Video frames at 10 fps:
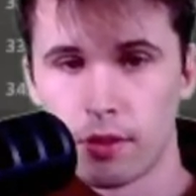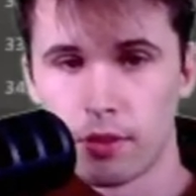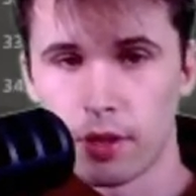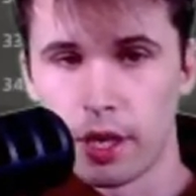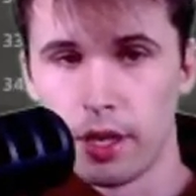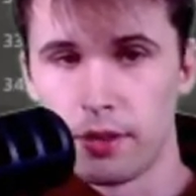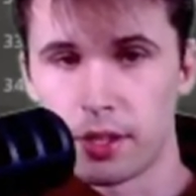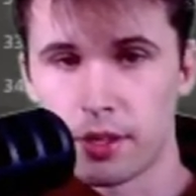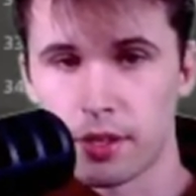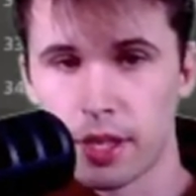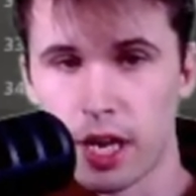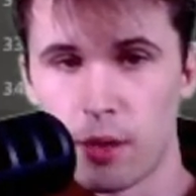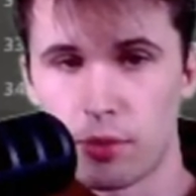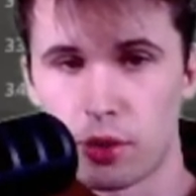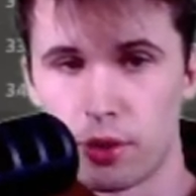Okay, he
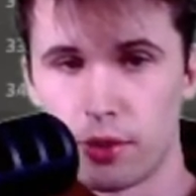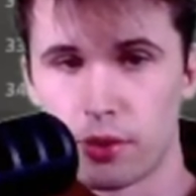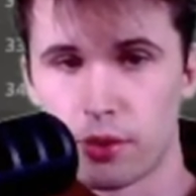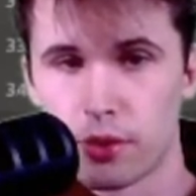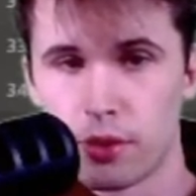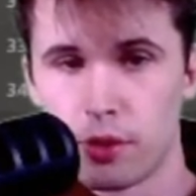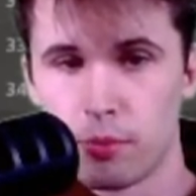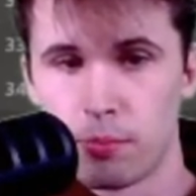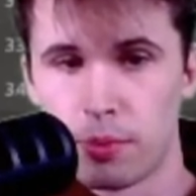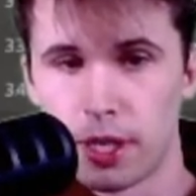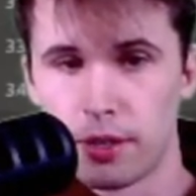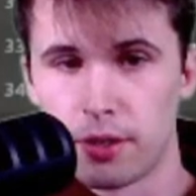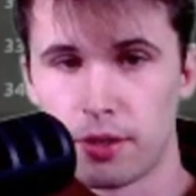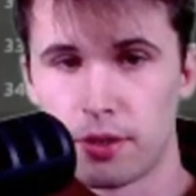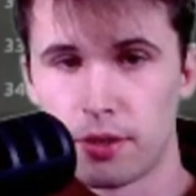captures, but I
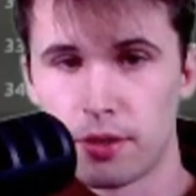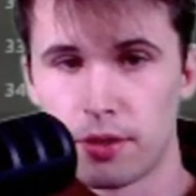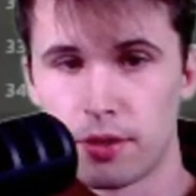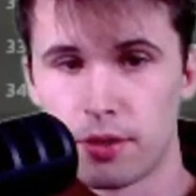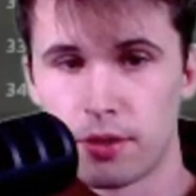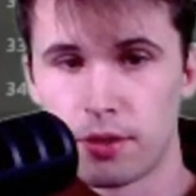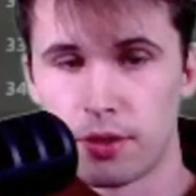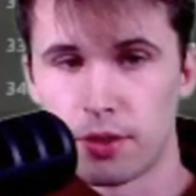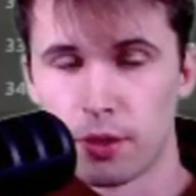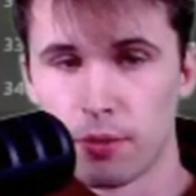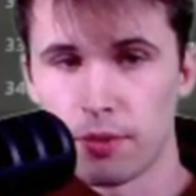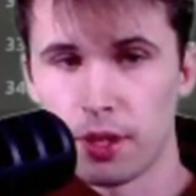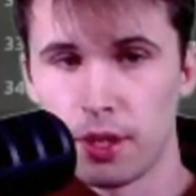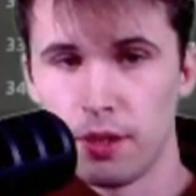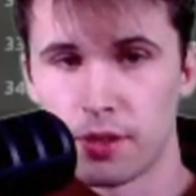don't
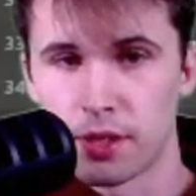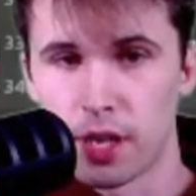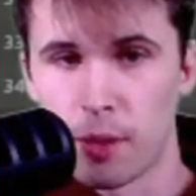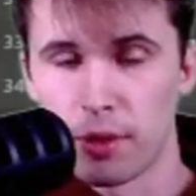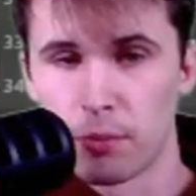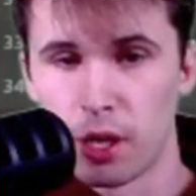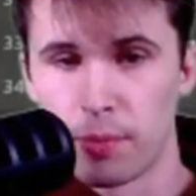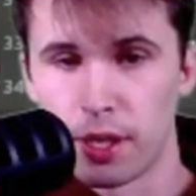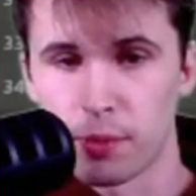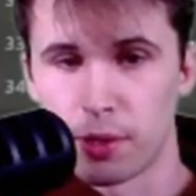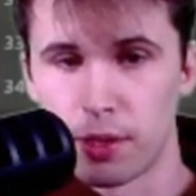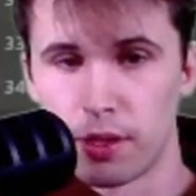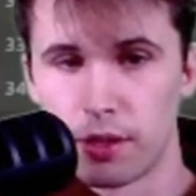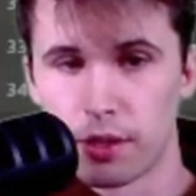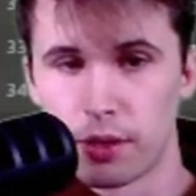think he's stopping my passed
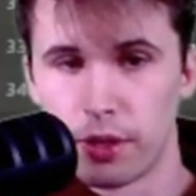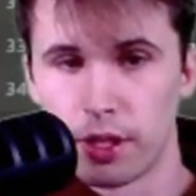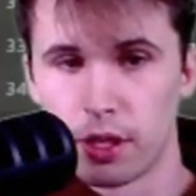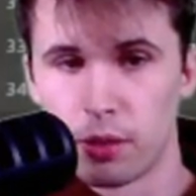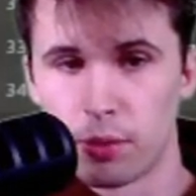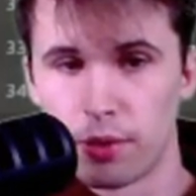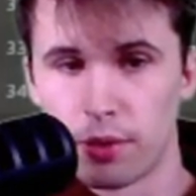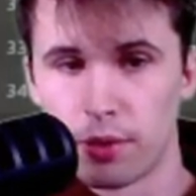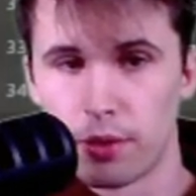pawn going down the board.